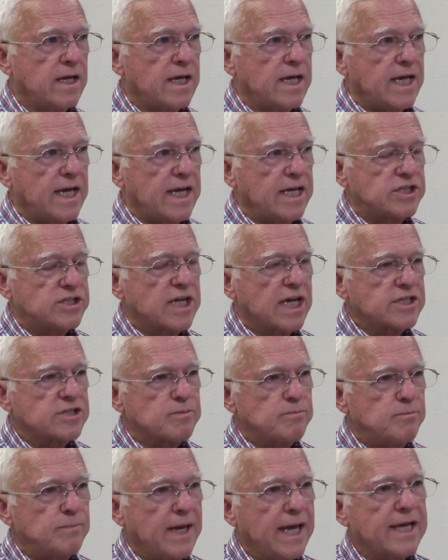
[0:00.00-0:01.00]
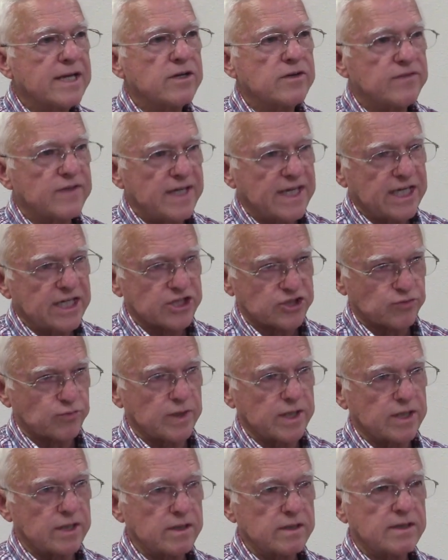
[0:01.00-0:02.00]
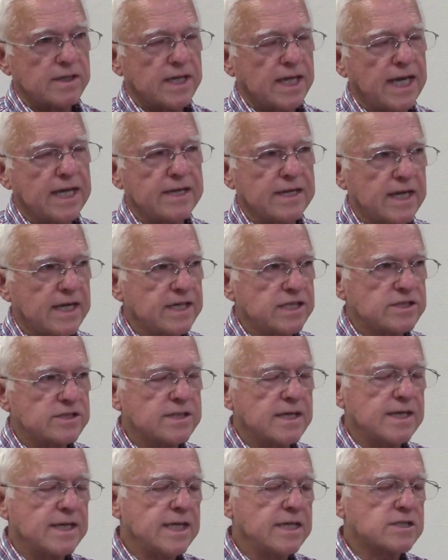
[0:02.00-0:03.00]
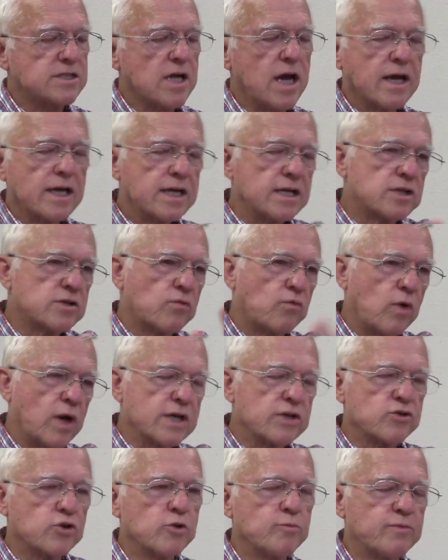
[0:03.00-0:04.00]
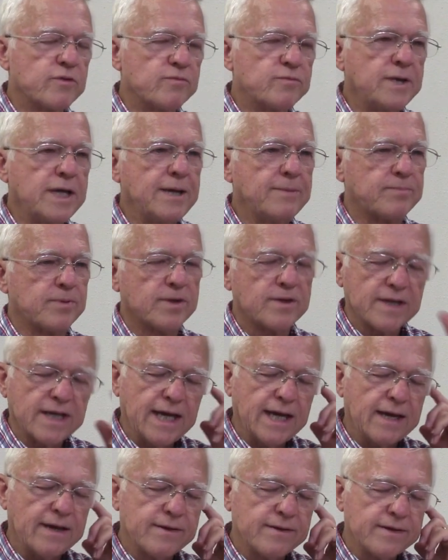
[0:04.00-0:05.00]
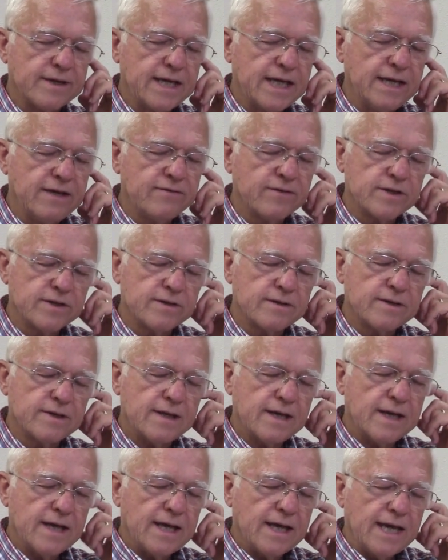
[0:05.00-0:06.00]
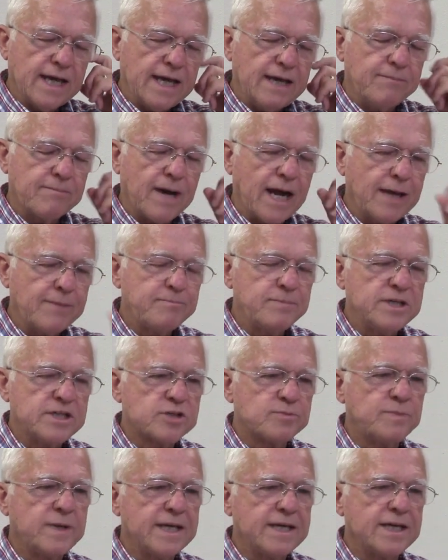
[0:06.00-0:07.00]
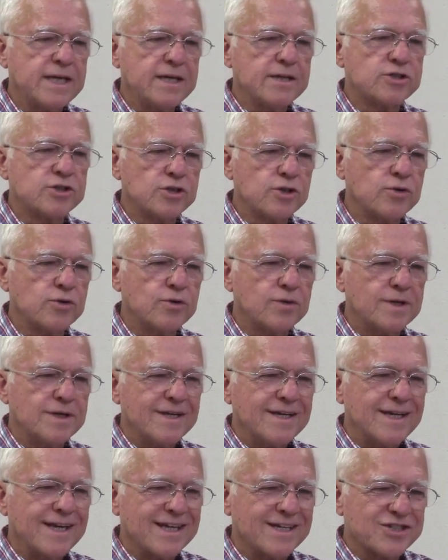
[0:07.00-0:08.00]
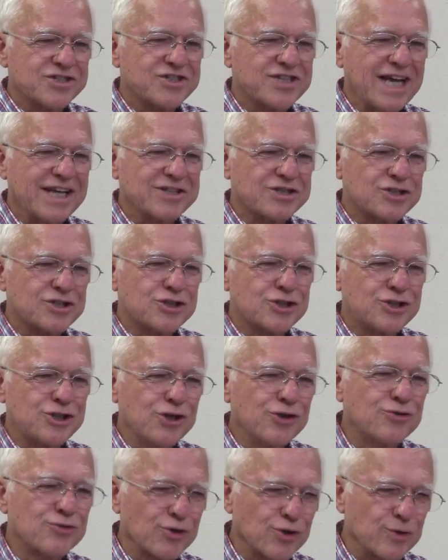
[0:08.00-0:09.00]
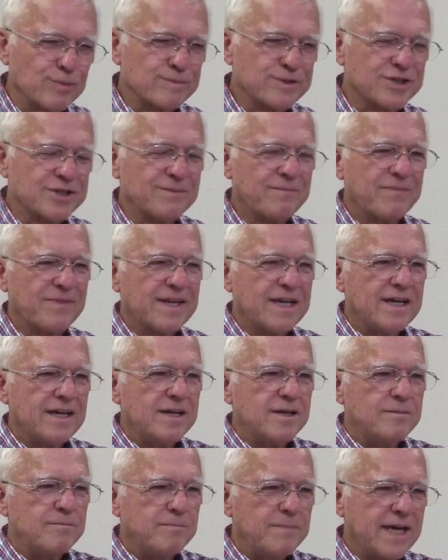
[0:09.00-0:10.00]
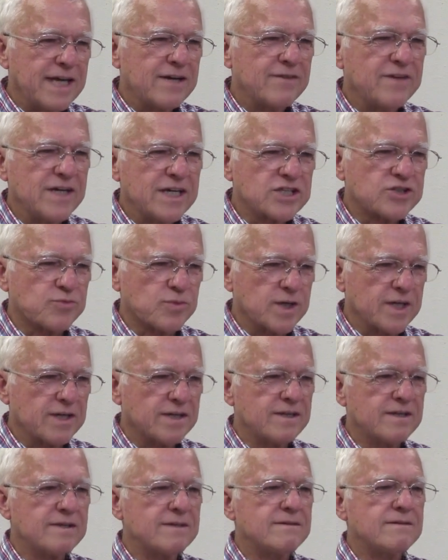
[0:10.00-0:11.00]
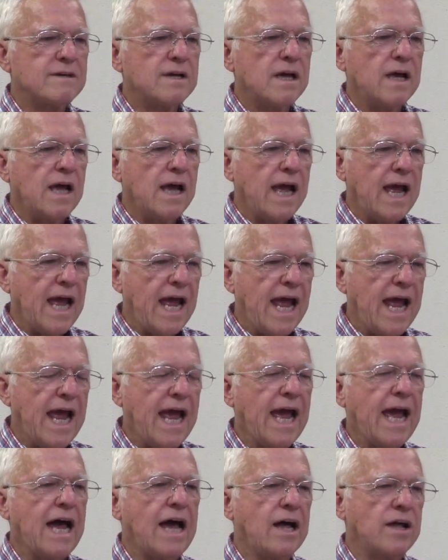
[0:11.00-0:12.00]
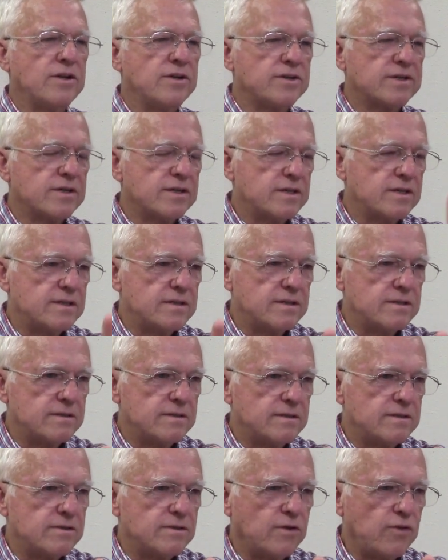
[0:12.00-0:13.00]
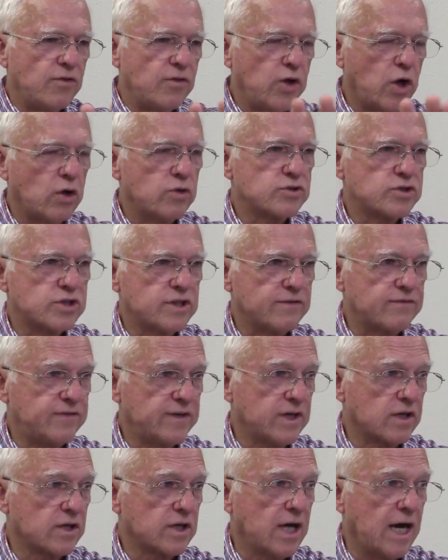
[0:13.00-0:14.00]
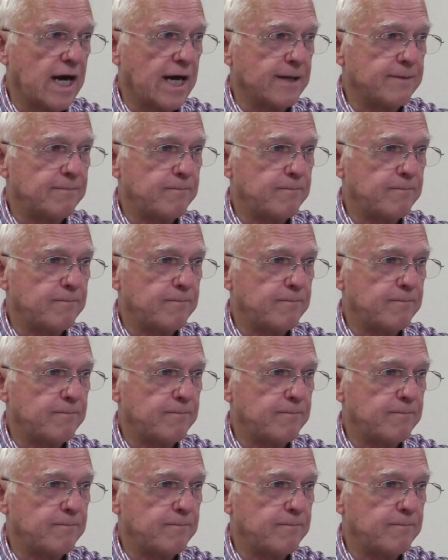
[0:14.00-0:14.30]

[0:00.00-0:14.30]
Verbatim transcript: He says, men of Israel, and, and he's, he's talking to one group of people, and even he might be speaking to, in a sense, two groups men of Israel and those that fear God.